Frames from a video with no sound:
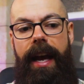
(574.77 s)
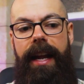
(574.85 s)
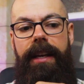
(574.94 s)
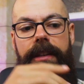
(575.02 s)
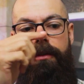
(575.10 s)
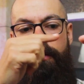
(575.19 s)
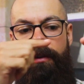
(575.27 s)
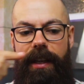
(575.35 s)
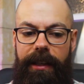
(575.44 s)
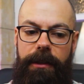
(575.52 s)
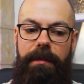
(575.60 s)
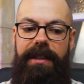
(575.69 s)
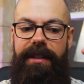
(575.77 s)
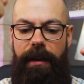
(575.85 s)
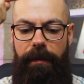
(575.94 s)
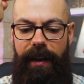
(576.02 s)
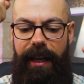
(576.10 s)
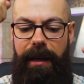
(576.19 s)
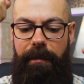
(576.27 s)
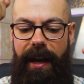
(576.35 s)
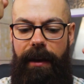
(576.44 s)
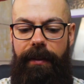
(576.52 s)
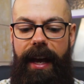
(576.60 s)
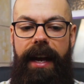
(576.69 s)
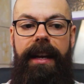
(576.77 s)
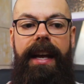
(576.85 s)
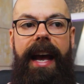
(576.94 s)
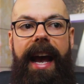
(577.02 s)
and it's talking specifically about that,